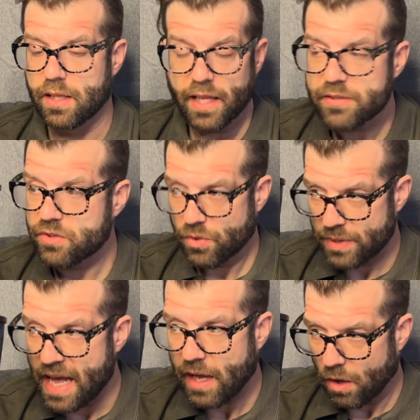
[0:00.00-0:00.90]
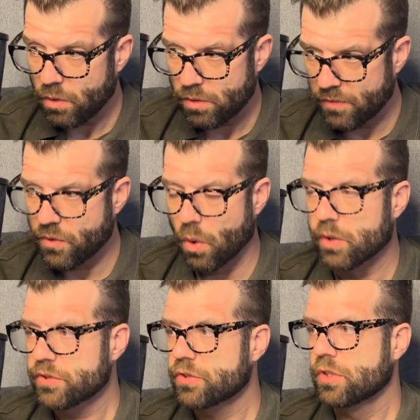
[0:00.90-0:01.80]
Less so now, of
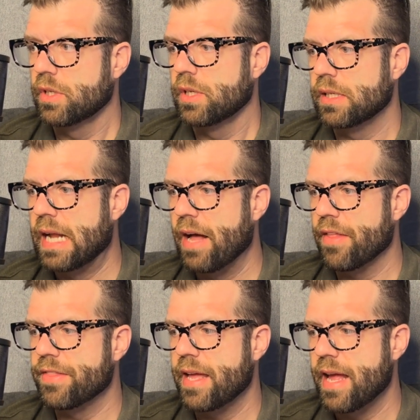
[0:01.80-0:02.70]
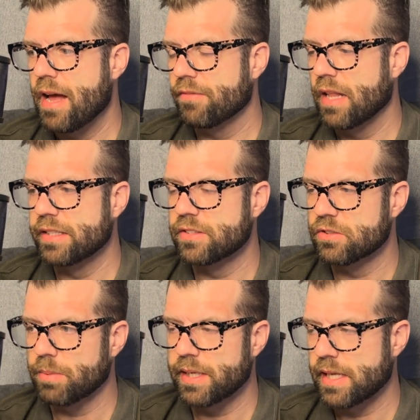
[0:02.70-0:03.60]
course, now that they have
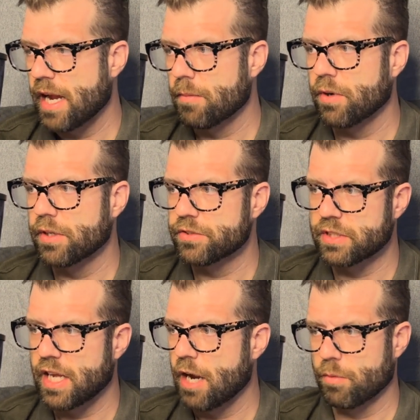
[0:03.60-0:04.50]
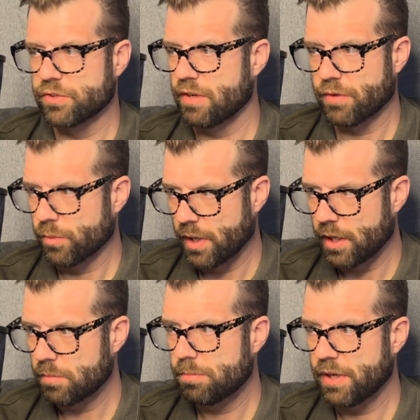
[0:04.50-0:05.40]
license plate cameras and cameras
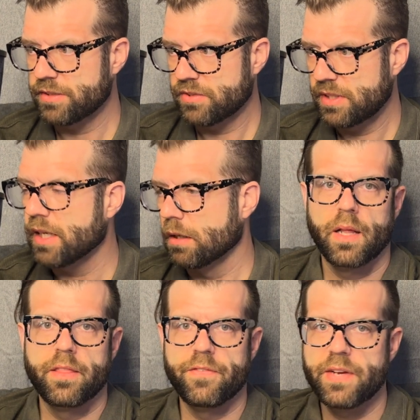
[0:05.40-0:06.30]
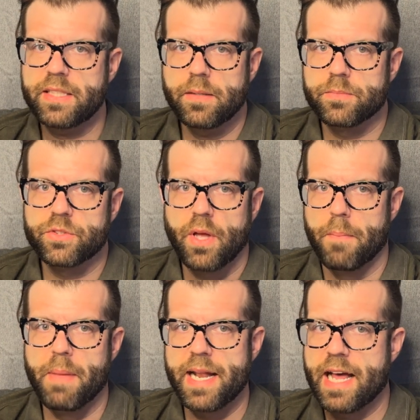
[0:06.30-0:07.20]
everywhere. But still, the victims
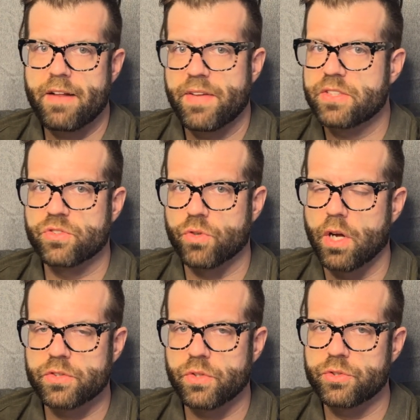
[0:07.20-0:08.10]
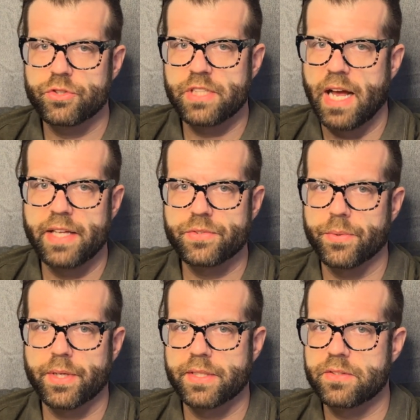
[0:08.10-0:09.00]
may not have had strong social ties
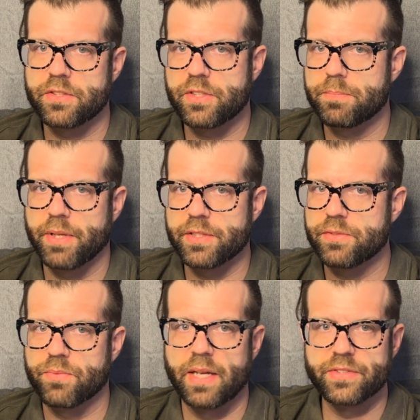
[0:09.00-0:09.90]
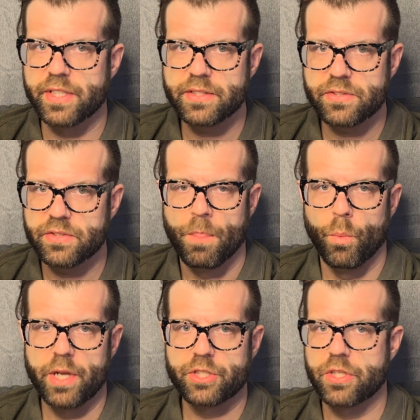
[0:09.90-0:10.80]
or a consistent place of residence,
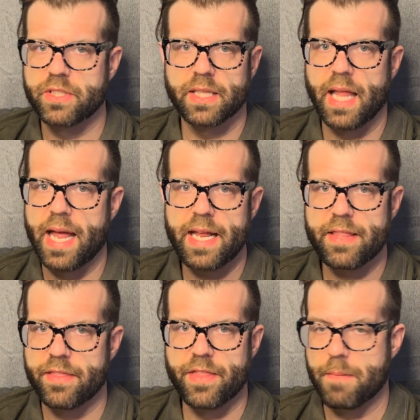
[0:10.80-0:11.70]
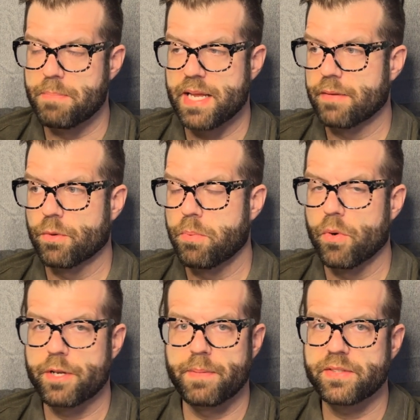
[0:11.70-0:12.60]
which could delay them being
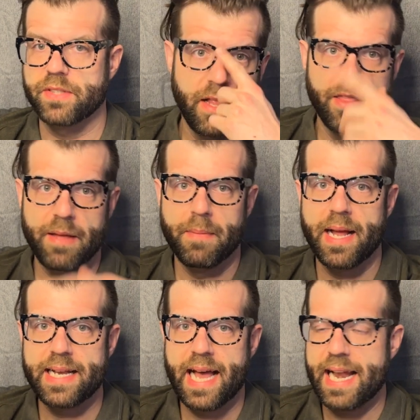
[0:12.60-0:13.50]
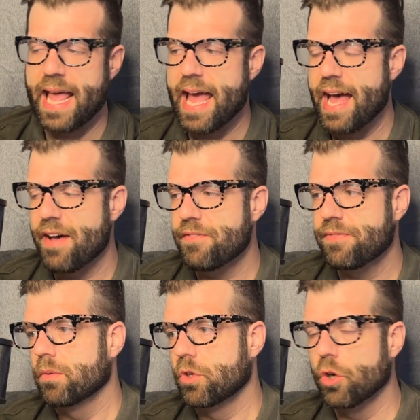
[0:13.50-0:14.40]
reported missing. They might not
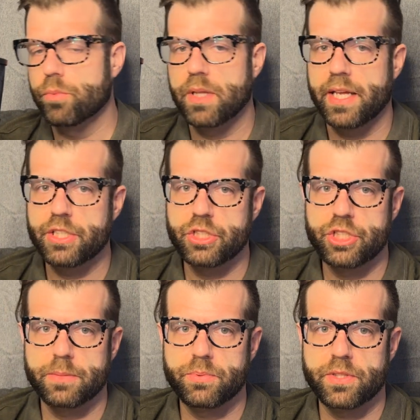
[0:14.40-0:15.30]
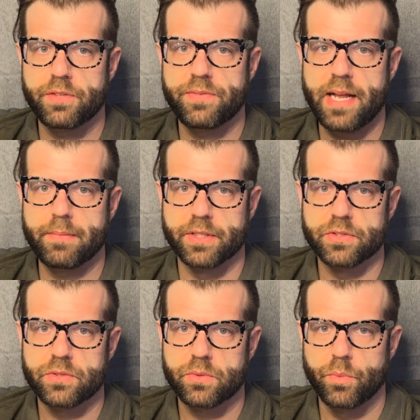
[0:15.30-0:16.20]
have good relationships with their
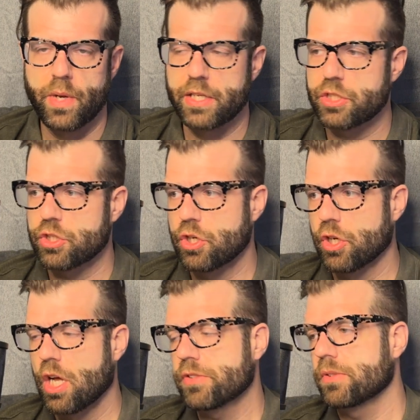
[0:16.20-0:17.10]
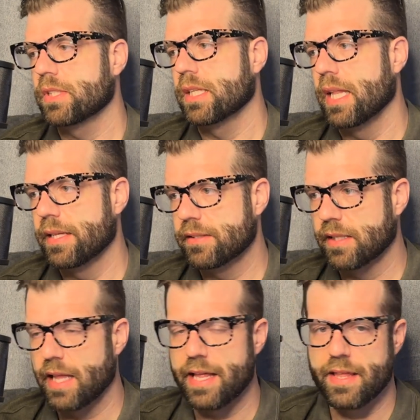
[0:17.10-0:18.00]
families, which could also
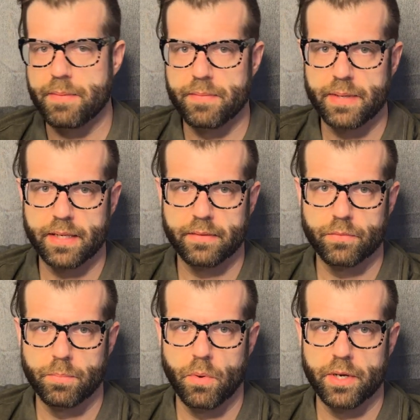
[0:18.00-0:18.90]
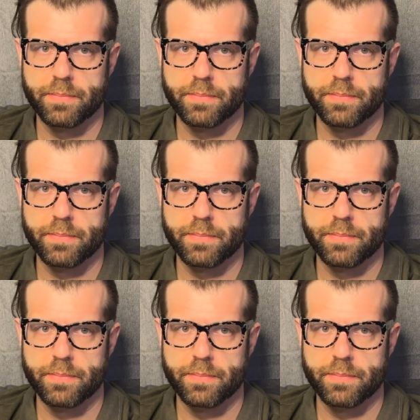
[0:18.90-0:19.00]
delay them in being reported